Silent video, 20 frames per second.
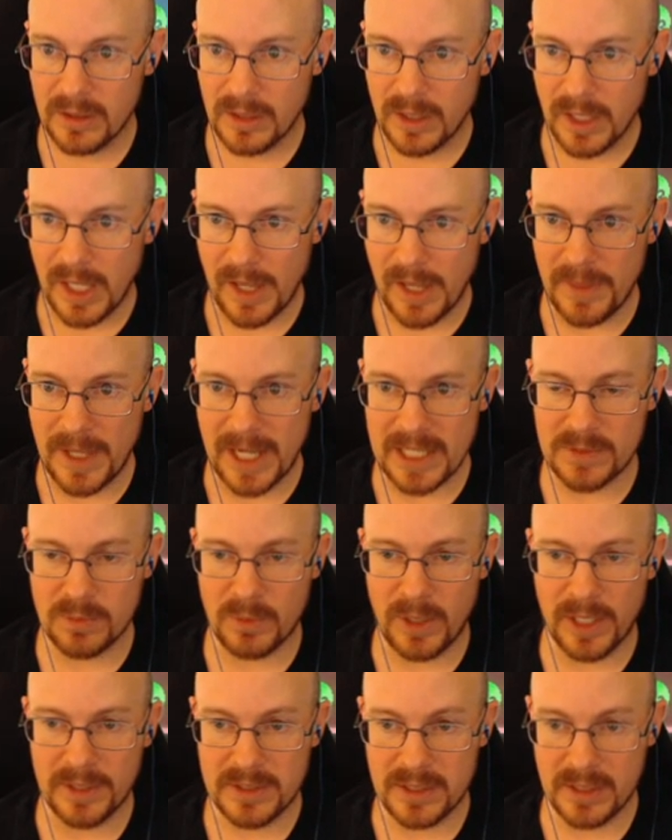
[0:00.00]
And that's
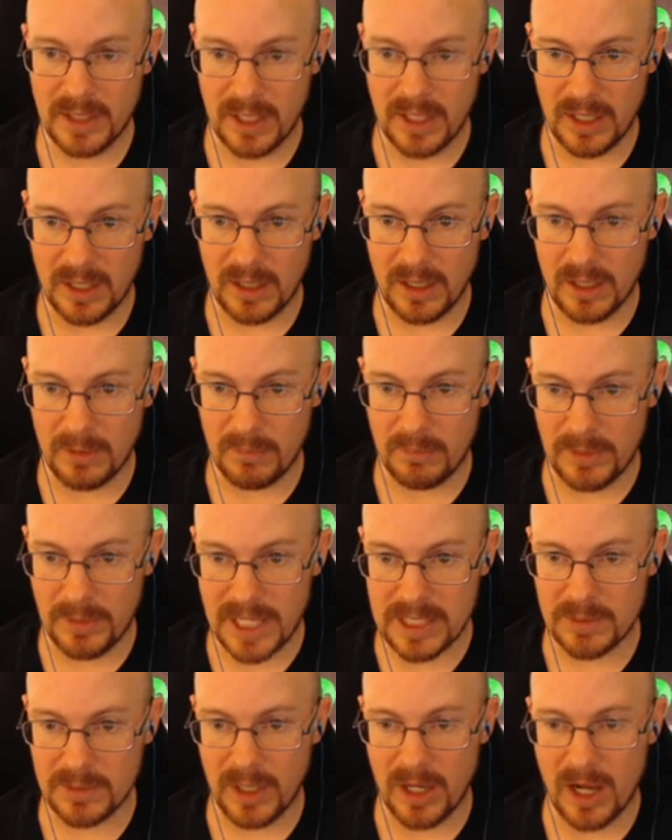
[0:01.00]
what uh,
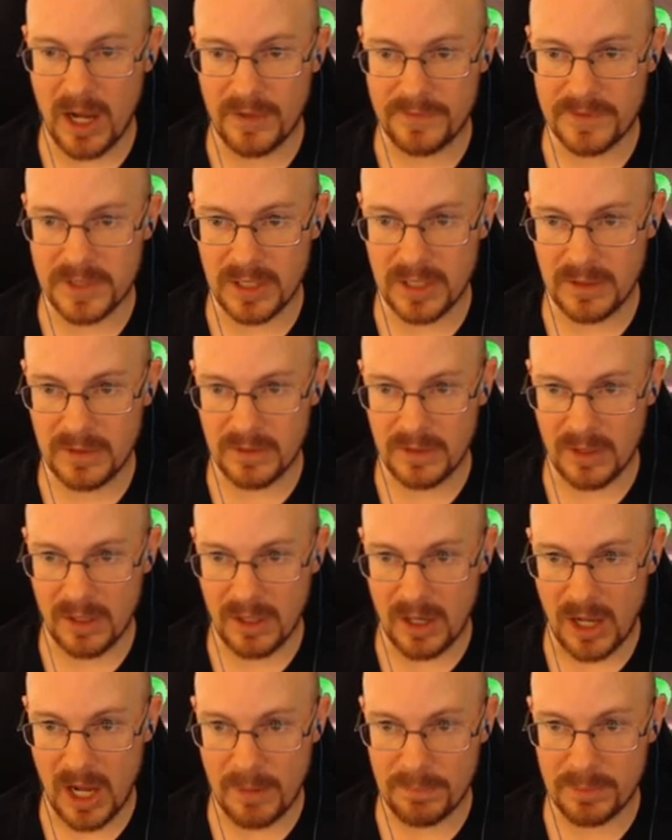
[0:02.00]
that's what often
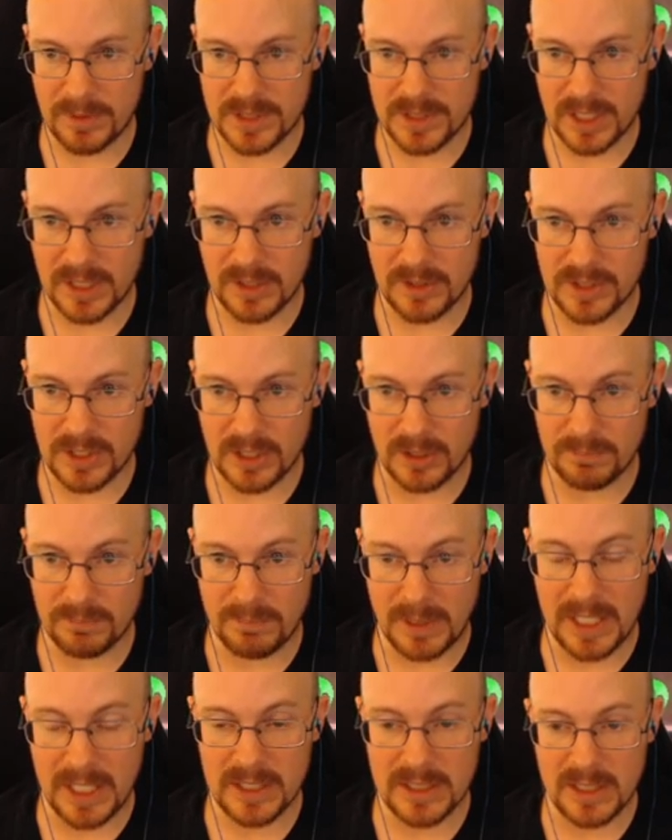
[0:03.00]
opera singers are
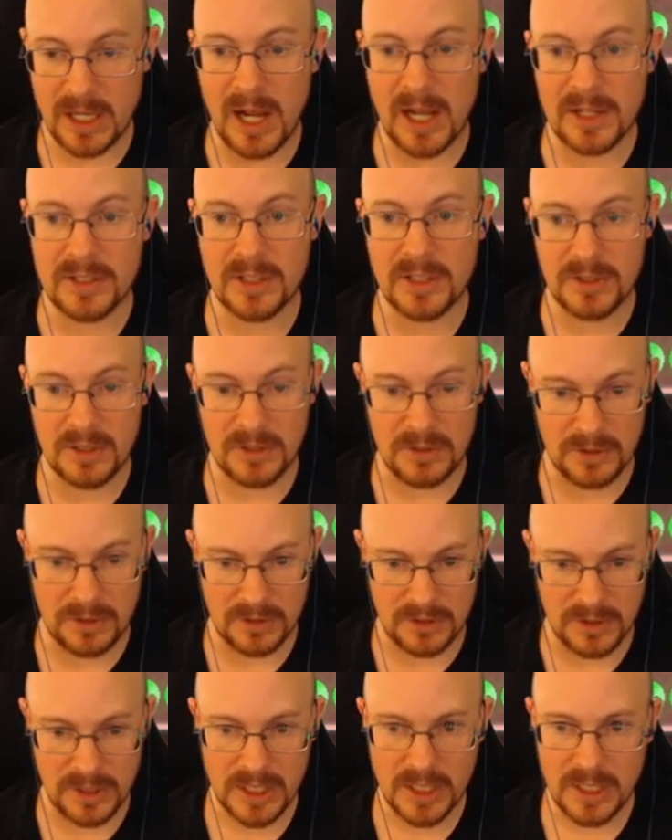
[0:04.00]
being taught to
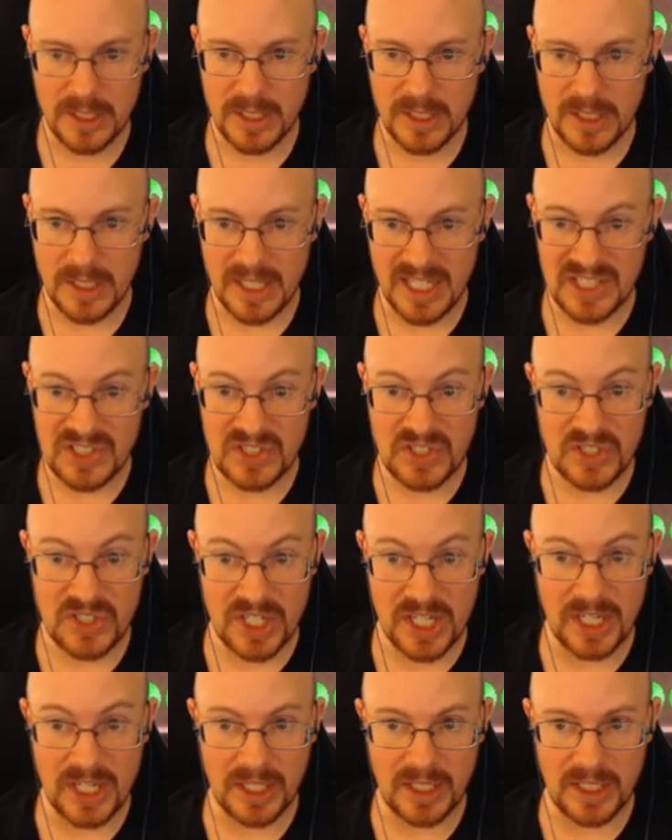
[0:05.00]
do is
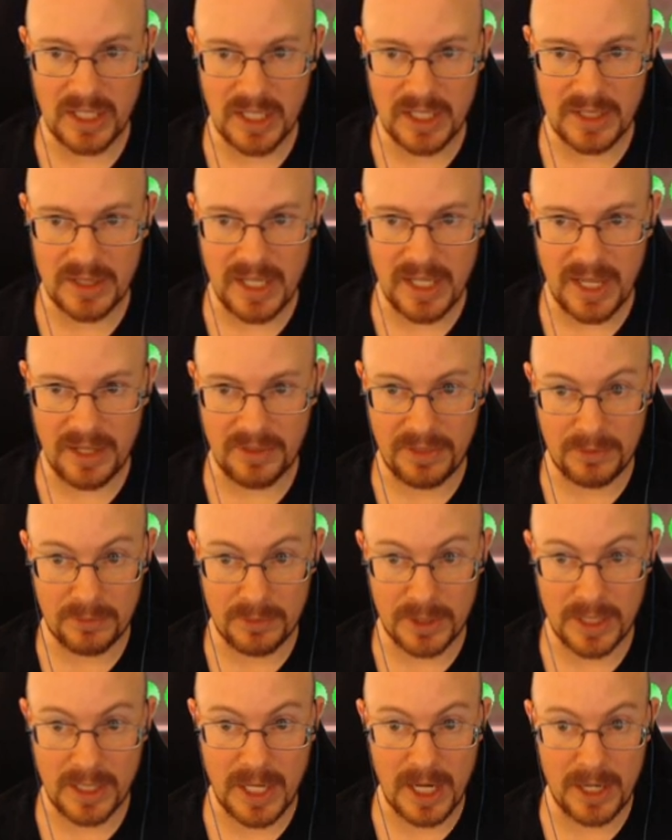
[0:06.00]
sing in that
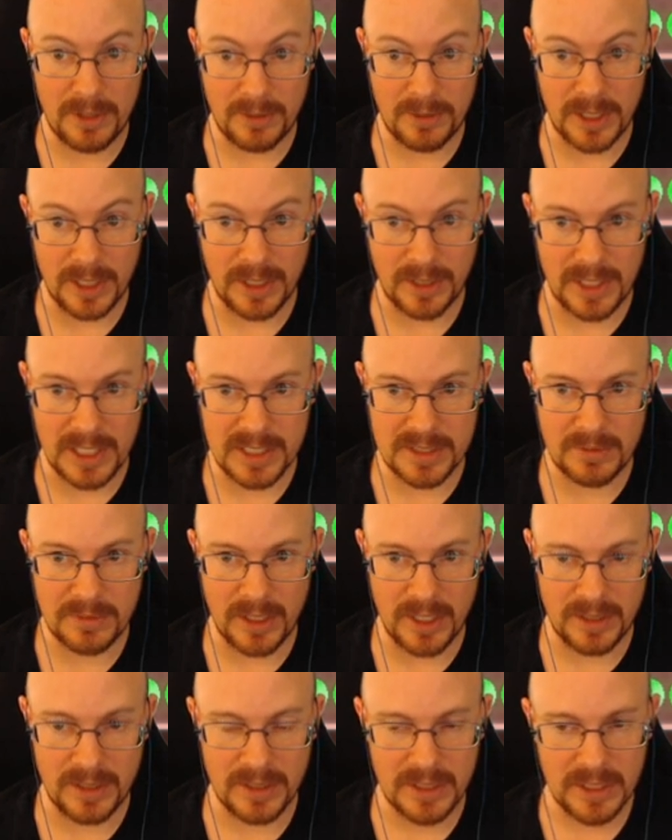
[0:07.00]
3K ring. That's
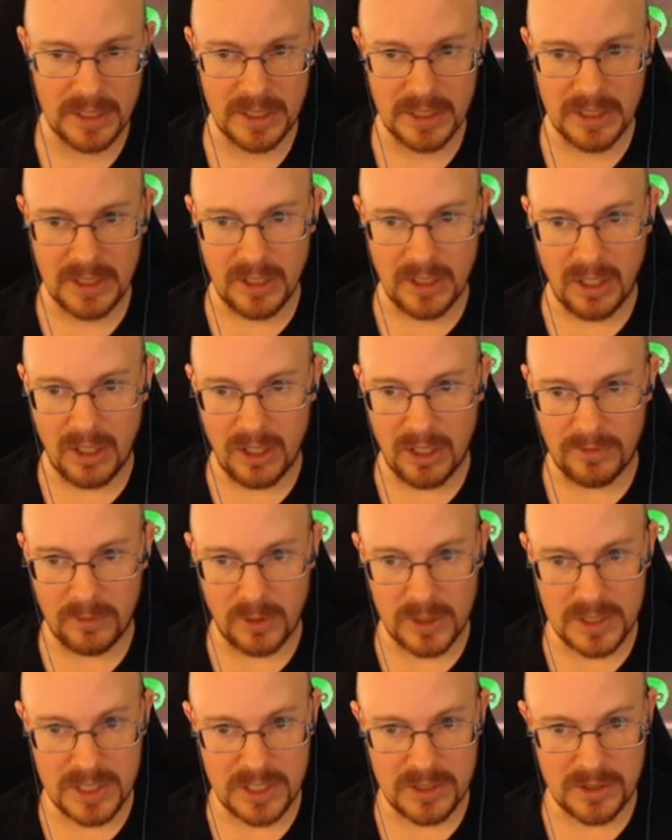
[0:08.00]
what our
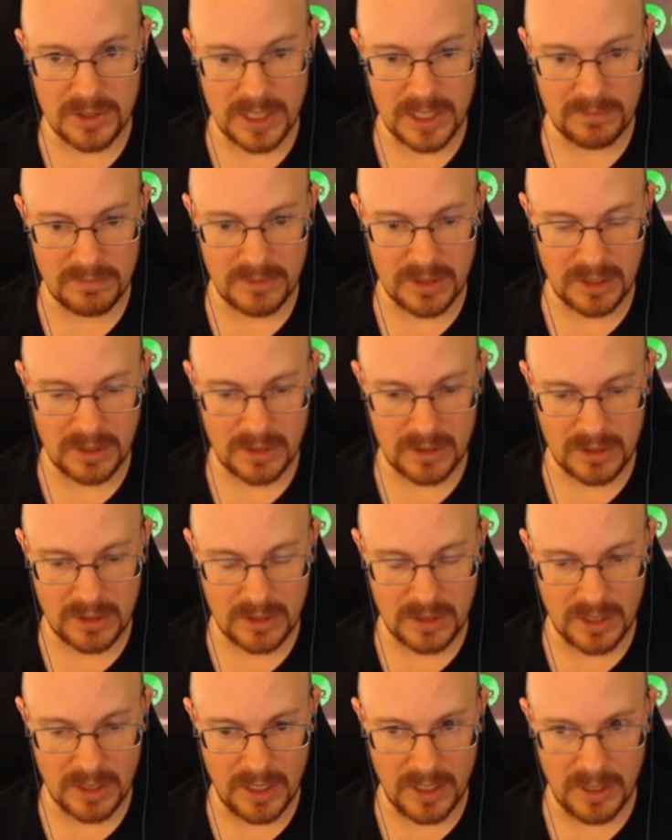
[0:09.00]
voice teachers at the
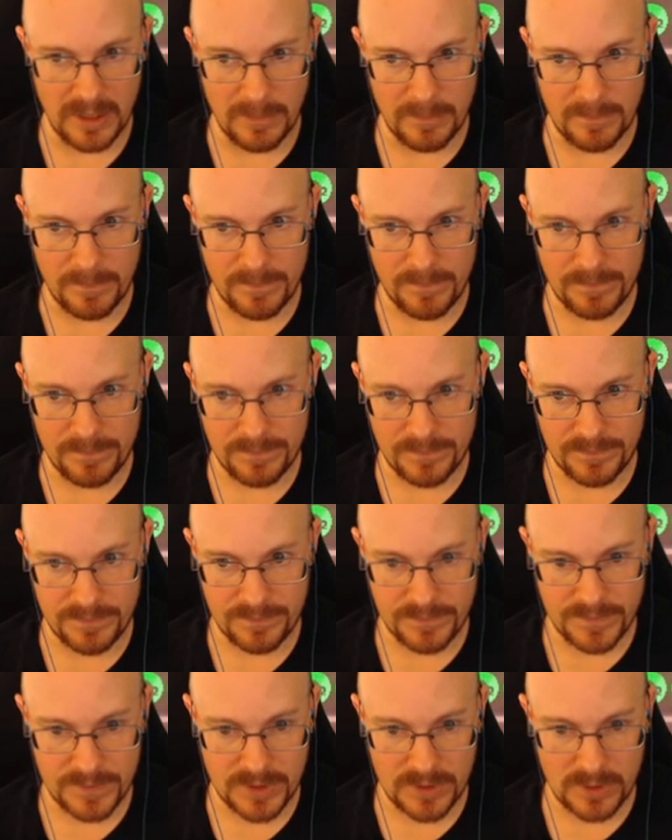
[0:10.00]
uh,
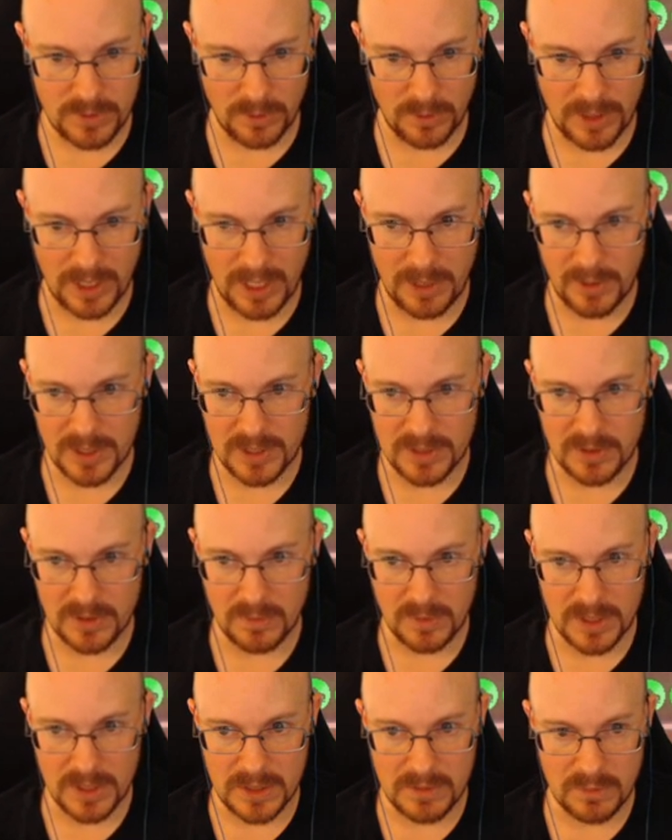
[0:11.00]
school that I went to
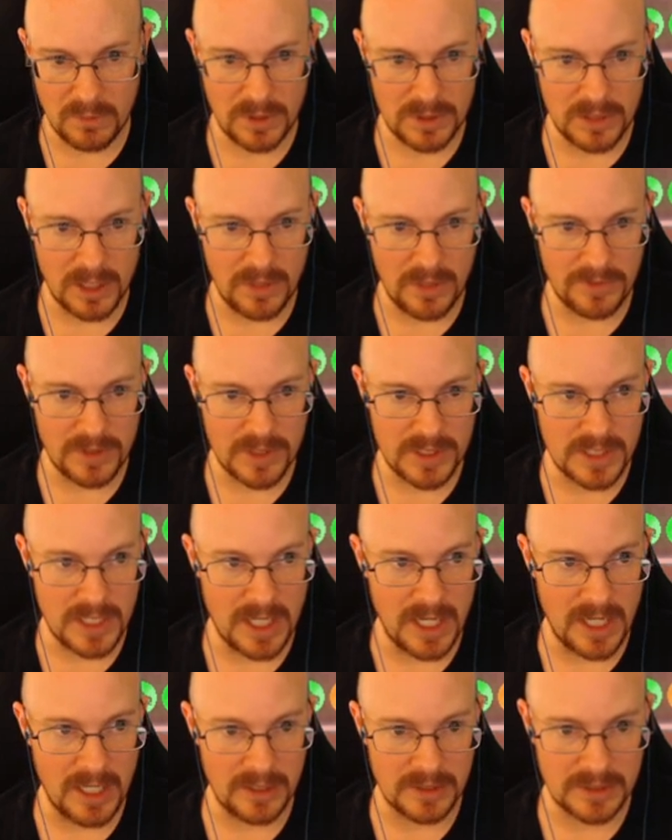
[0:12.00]
would, would often
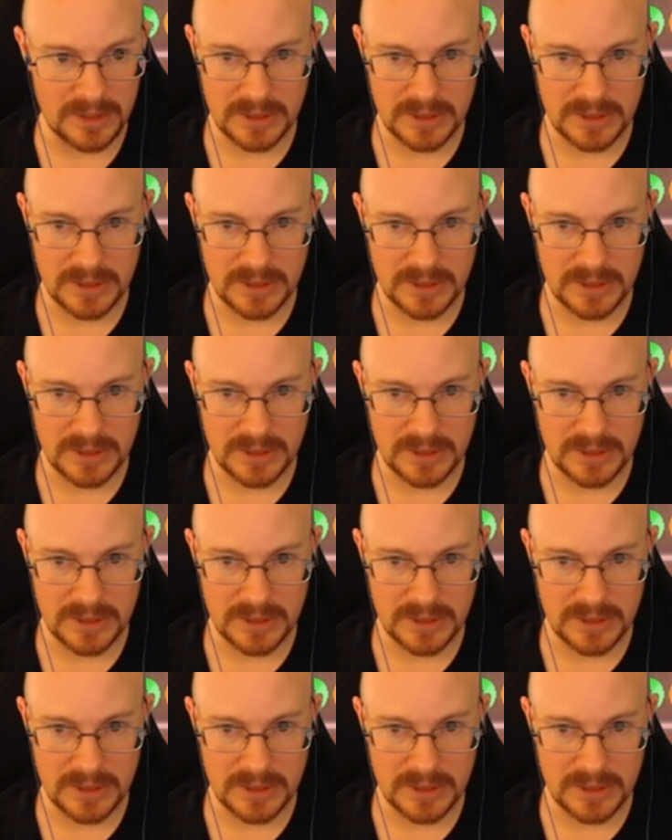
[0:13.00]
say.